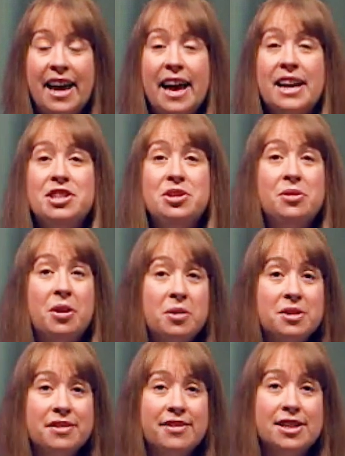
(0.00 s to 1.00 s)
And to
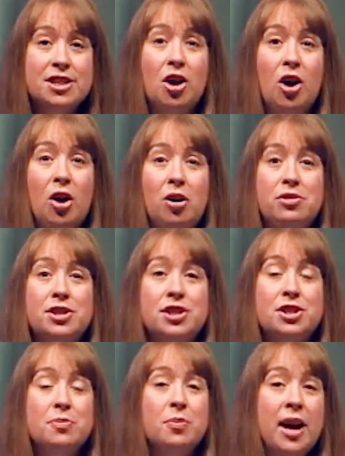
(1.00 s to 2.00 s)
those of us called to
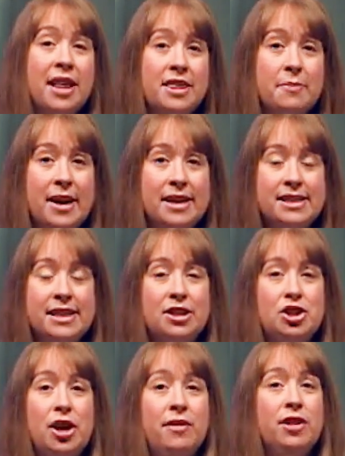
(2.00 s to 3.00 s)
spread the
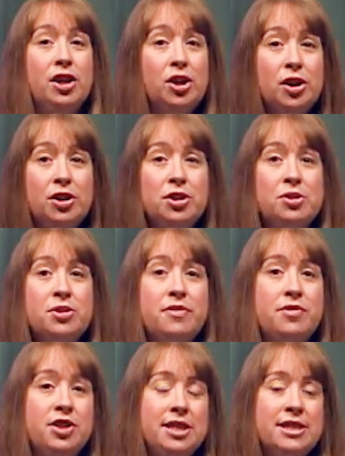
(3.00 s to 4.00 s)
message of the good news of
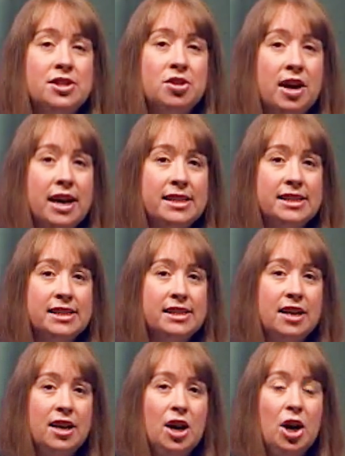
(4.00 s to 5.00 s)
Jesus Christ,
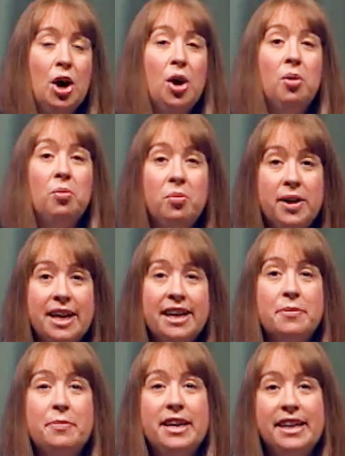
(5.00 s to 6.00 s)
we
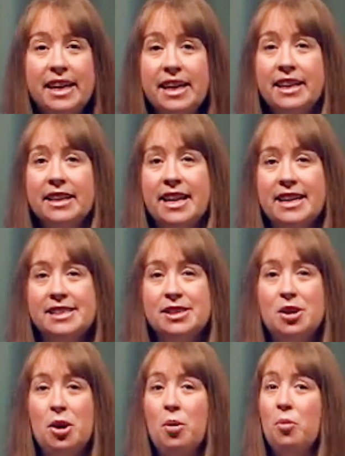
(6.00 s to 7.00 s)
can begin this
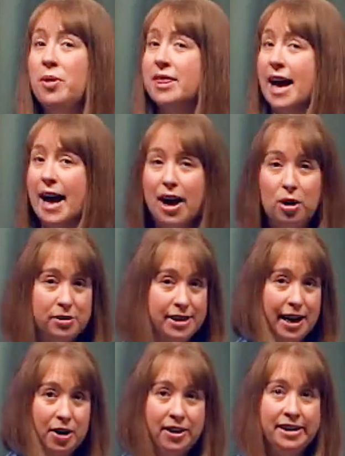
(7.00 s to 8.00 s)
without
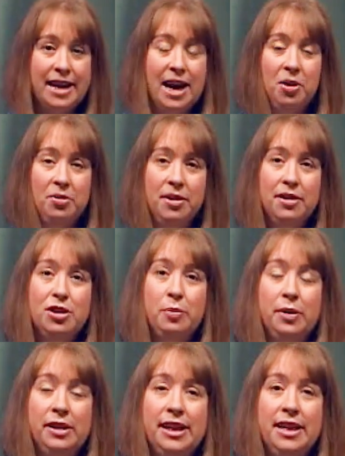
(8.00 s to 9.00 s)
tearing down the
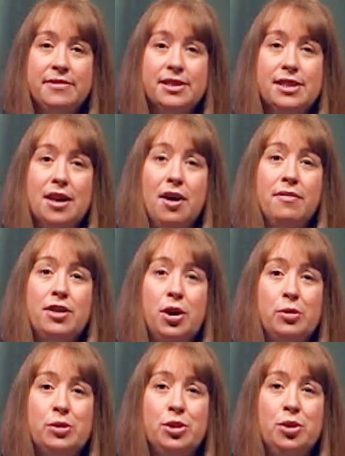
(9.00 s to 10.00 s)
beliefs of
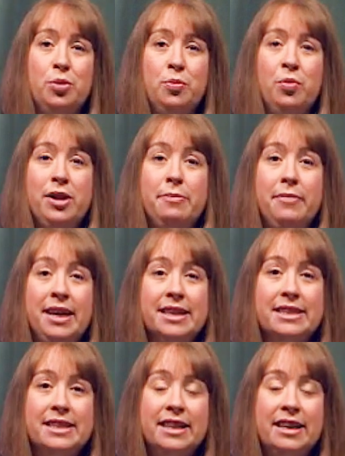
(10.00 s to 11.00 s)
those whom we
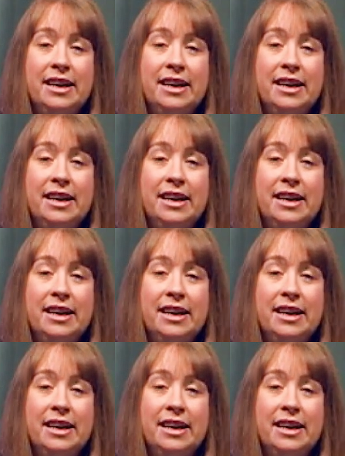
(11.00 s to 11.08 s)
meet.